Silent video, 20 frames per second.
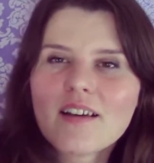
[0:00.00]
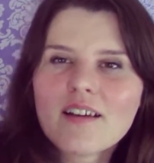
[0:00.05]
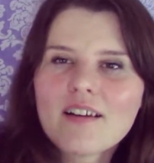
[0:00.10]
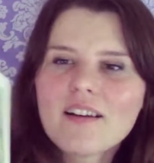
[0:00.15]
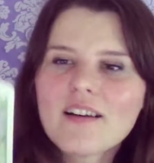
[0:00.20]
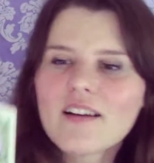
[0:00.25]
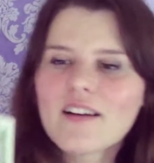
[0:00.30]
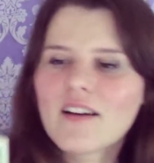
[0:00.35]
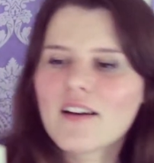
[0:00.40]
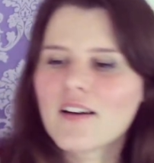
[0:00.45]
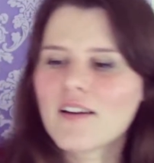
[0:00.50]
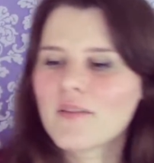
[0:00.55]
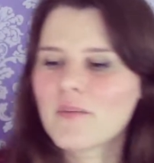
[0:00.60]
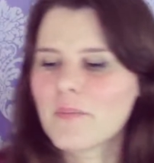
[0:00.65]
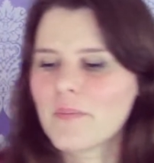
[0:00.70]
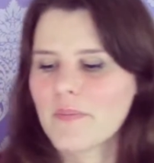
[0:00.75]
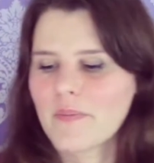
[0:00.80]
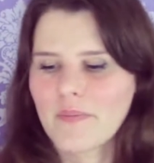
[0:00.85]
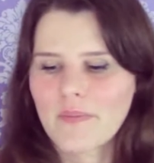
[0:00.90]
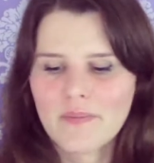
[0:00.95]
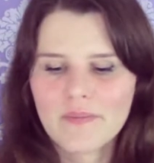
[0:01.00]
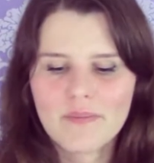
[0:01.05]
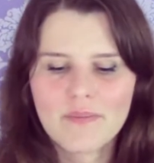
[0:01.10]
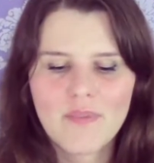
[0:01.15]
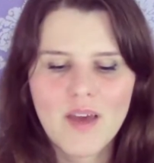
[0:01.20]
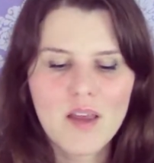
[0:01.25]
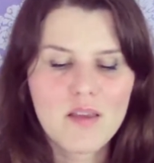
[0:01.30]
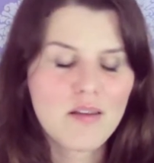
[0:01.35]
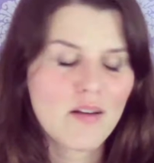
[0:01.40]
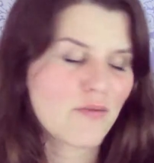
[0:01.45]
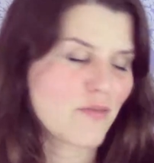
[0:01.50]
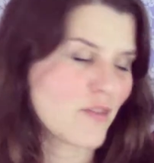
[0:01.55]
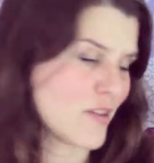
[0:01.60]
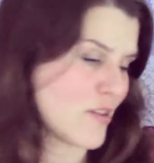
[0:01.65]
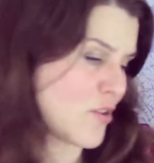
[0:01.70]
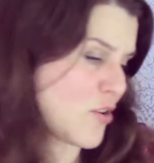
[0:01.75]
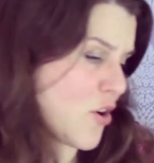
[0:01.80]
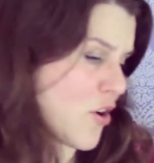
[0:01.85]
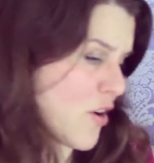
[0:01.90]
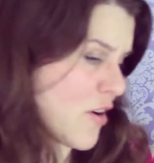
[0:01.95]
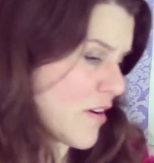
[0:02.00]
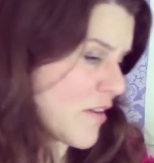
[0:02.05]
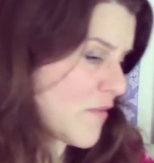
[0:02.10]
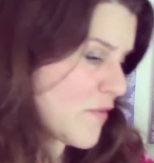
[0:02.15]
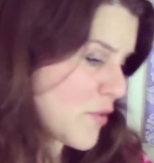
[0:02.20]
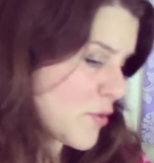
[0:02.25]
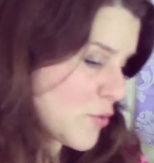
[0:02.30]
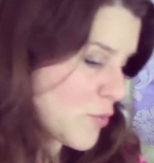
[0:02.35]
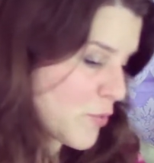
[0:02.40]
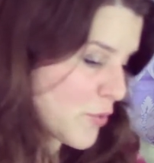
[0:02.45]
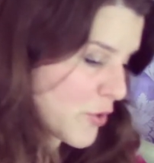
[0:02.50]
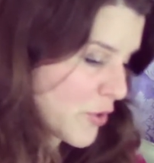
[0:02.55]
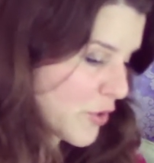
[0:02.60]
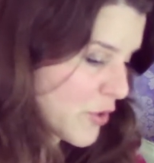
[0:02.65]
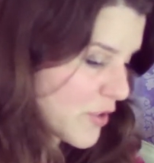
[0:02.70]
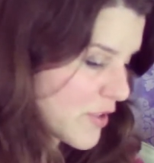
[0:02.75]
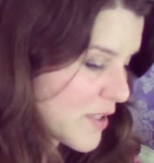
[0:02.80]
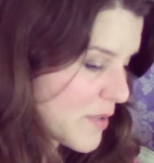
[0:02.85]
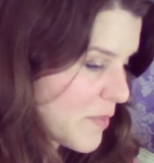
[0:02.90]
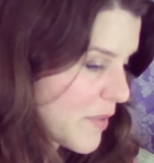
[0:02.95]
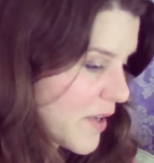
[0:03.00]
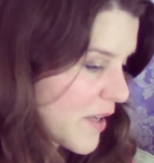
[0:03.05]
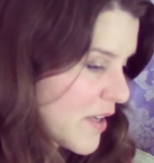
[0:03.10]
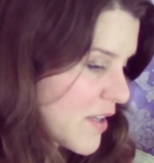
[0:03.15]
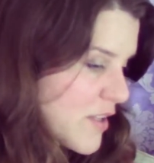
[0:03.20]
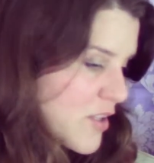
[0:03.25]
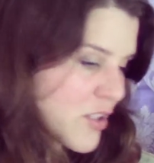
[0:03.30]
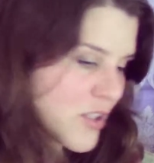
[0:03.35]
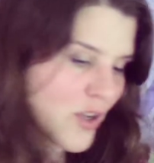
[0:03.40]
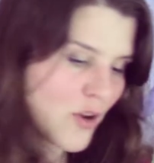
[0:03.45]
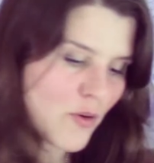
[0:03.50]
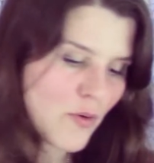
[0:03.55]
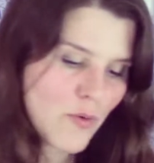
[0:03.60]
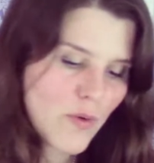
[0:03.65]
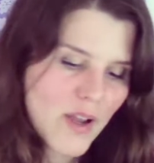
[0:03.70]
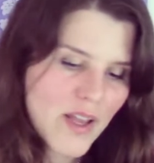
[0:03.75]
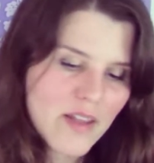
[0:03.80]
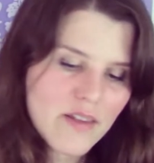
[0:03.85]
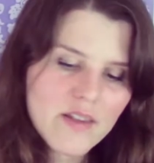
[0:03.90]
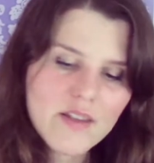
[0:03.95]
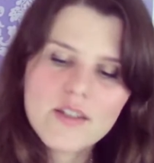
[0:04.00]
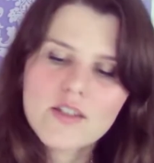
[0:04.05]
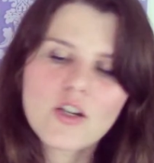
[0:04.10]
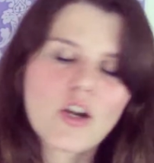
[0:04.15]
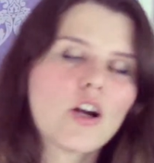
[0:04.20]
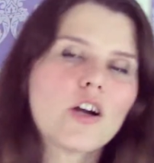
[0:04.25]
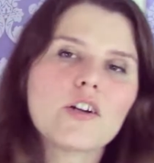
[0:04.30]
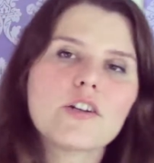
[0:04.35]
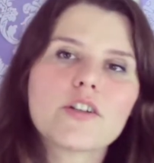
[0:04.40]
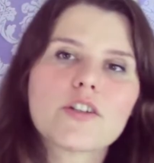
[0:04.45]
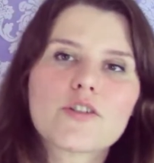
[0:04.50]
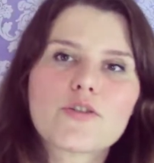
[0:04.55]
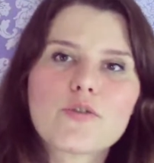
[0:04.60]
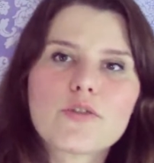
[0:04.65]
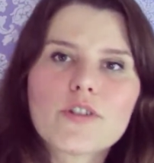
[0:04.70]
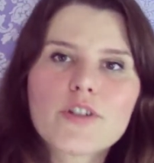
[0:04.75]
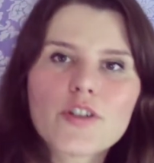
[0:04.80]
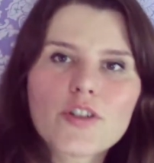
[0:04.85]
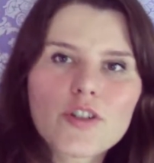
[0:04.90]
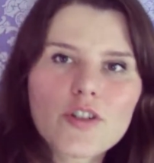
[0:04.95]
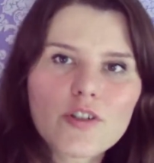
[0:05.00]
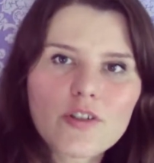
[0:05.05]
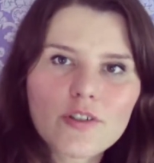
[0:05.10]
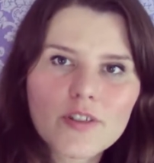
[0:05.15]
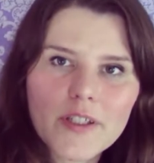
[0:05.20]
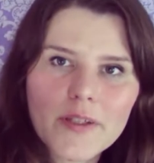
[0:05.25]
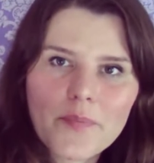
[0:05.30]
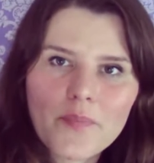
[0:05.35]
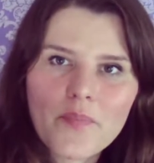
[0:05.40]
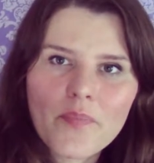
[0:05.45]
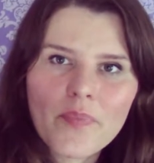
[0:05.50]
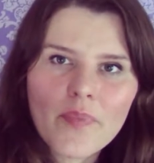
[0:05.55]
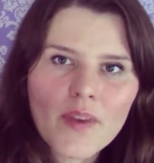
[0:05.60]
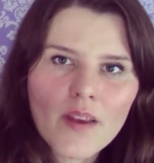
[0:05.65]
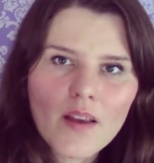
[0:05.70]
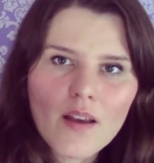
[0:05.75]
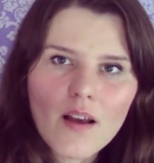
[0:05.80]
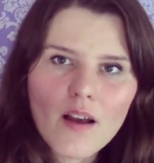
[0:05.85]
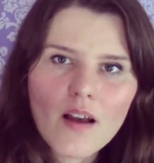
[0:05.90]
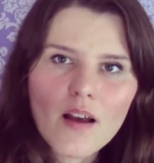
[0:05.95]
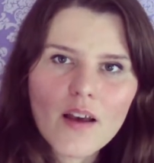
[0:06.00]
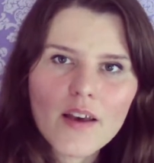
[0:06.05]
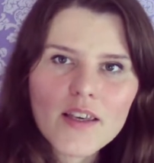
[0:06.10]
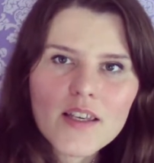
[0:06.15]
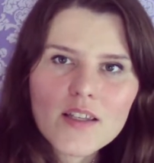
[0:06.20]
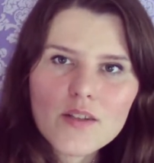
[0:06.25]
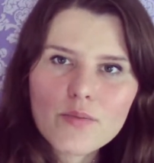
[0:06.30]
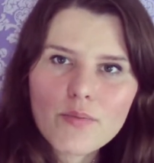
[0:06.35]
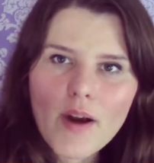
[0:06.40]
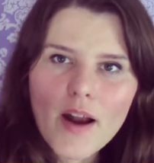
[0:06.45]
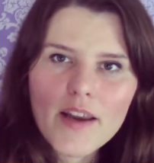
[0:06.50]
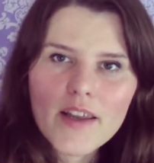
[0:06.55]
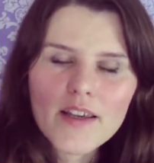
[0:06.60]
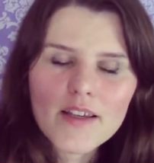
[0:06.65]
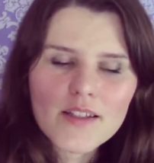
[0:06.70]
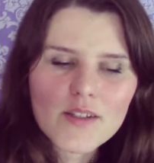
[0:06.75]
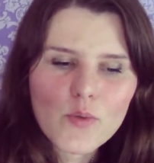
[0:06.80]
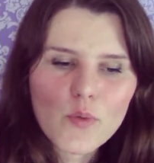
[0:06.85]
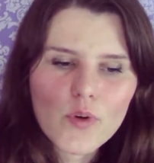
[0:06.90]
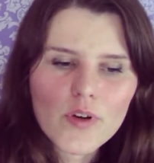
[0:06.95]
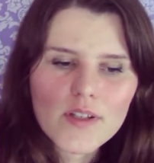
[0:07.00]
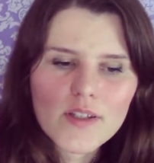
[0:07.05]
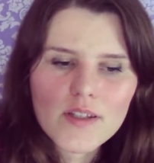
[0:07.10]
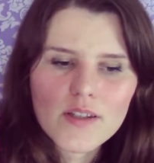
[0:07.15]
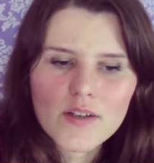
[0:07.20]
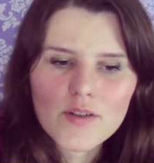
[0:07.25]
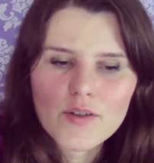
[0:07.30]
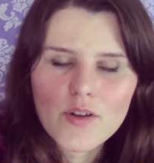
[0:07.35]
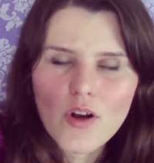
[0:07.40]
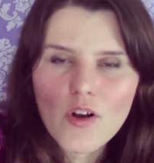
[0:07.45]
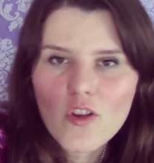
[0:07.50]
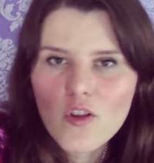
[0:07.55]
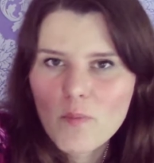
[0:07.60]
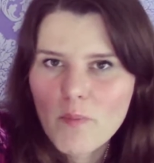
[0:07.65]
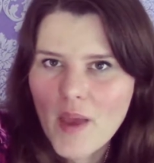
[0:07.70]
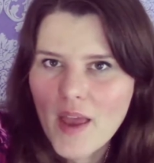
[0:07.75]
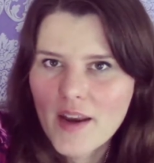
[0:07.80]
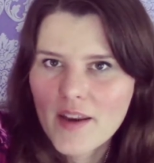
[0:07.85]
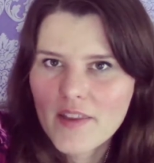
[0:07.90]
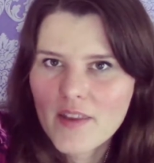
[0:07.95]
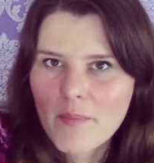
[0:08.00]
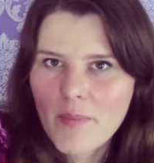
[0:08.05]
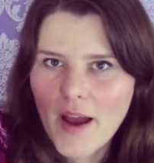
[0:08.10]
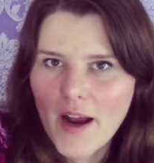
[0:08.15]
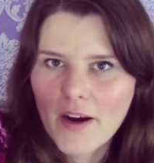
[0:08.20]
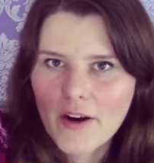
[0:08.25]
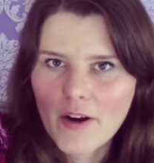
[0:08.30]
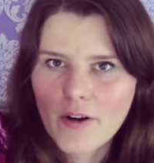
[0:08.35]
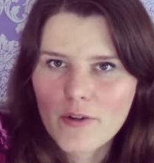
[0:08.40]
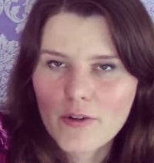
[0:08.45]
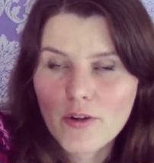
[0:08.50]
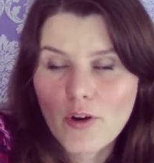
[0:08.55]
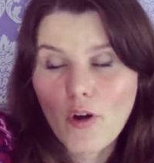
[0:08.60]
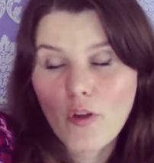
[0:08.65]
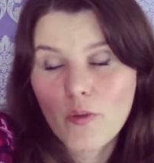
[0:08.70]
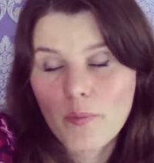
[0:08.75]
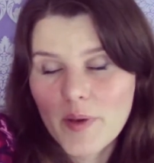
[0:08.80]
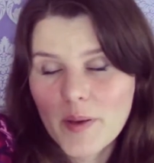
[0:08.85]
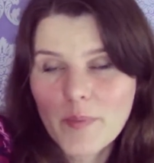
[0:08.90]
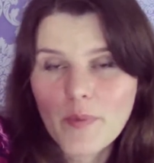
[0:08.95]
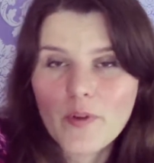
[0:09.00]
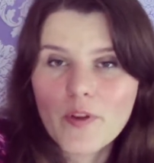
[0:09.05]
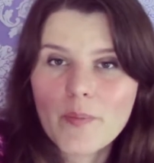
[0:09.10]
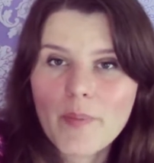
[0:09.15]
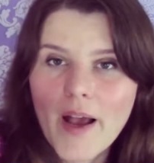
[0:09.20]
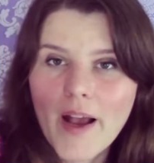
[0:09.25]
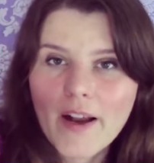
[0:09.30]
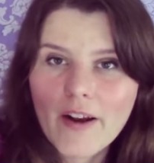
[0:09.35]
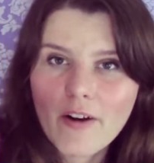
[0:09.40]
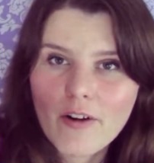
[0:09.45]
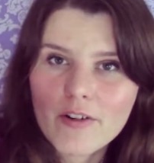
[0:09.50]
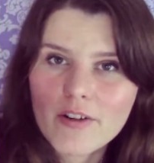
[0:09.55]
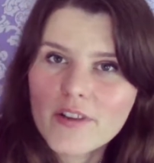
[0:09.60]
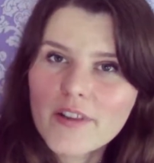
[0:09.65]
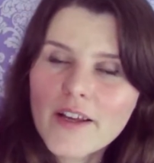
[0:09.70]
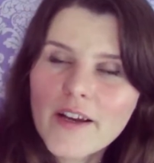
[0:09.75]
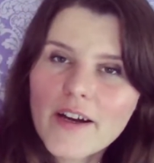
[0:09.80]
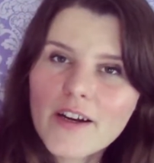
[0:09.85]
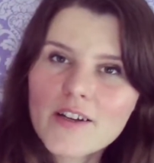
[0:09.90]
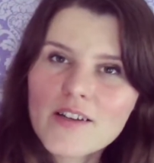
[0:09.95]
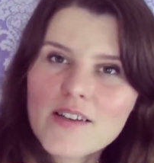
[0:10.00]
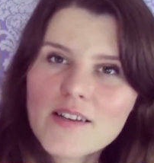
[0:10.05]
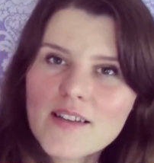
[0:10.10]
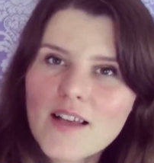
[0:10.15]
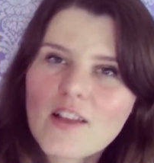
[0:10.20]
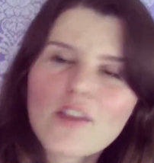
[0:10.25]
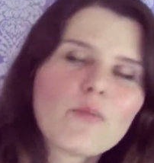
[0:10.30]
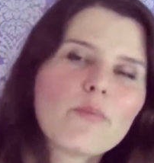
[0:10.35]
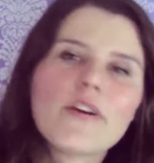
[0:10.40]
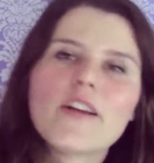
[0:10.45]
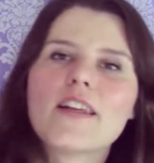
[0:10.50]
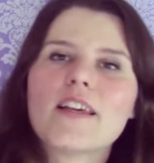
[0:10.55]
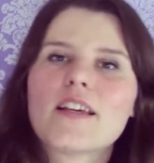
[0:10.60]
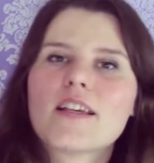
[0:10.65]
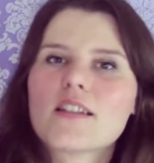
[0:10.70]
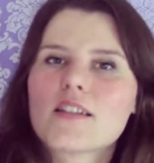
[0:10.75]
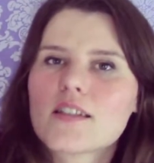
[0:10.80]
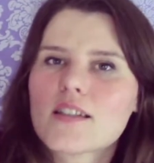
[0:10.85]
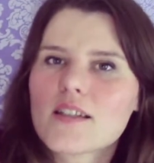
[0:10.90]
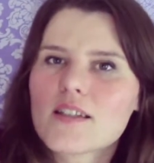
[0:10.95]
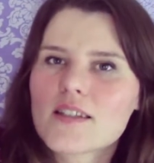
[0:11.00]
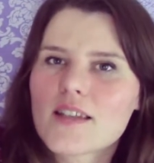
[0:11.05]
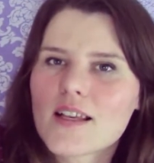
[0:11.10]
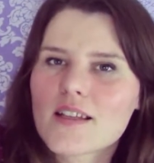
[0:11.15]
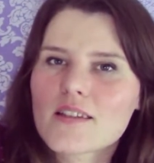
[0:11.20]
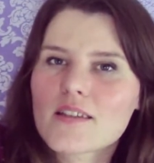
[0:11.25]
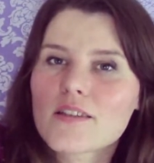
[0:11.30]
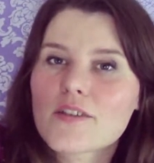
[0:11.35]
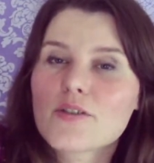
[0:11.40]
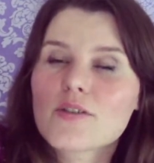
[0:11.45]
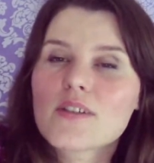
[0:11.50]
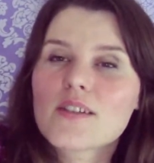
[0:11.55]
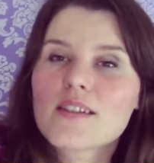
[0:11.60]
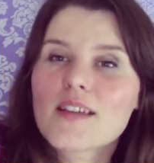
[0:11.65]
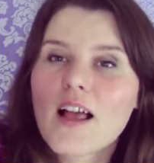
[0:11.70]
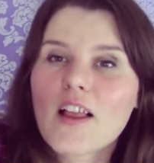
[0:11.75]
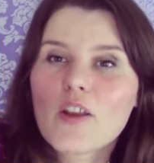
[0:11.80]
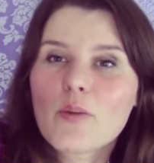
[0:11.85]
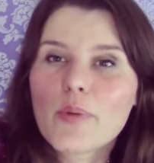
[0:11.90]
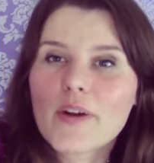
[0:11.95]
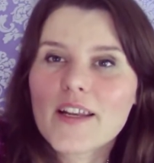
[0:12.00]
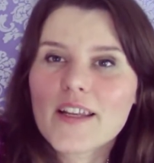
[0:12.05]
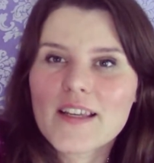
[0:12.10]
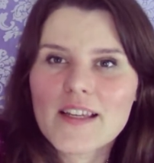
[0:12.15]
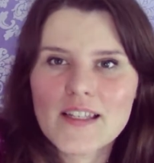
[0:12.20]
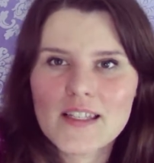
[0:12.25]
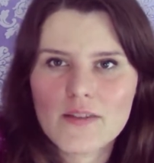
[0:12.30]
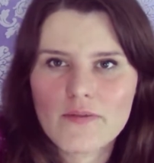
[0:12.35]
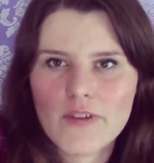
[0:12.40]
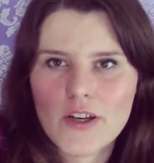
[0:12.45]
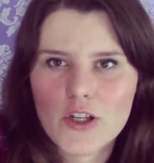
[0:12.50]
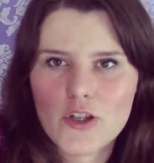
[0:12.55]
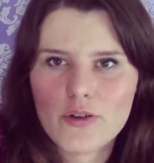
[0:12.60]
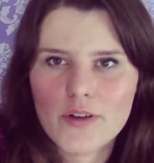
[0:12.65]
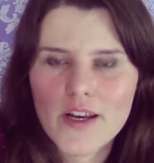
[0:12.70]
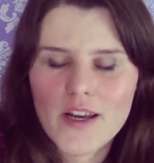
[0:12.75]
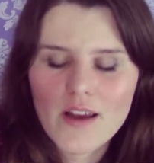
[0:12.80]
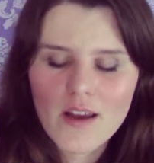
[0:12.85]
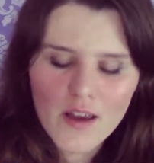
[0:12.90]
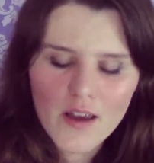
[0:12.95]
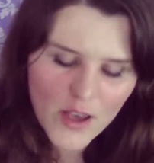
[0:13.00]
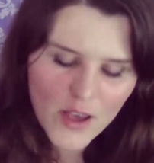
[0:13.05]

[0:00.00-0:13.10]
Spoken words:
I love this card. It feels really good to me. So in this card, traditionally, he's riding his horse and there's all the men in the background, or all the people in the background, and they're celebrating his success and they're celebrating his victory.